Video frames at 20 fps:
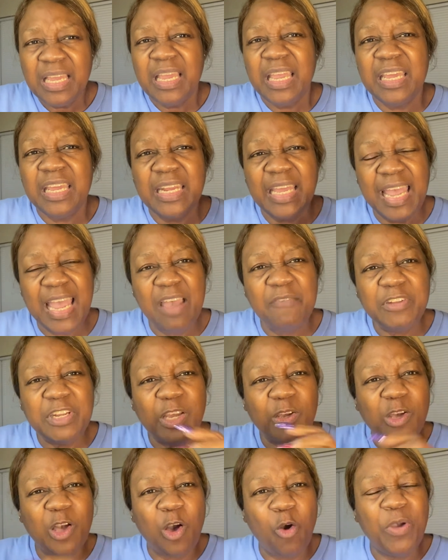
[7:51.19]
and having
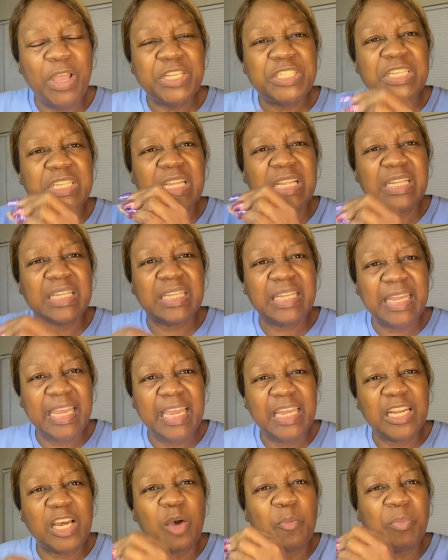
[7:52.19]
them go into the
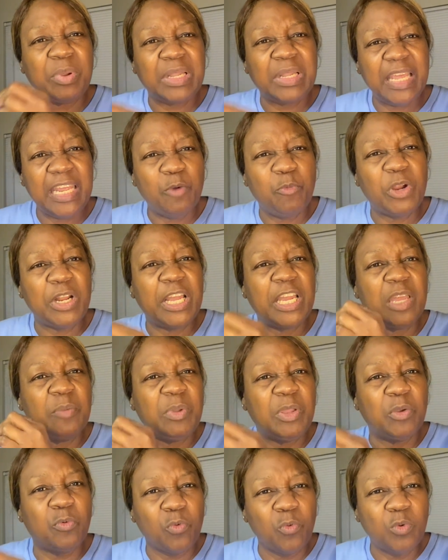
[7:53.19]
land of plenty where they can
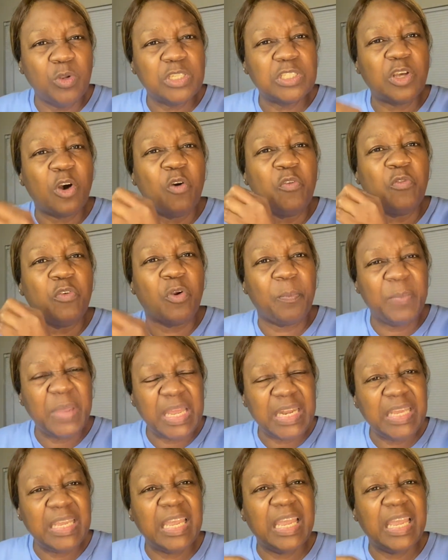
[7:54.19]
be rulers over many,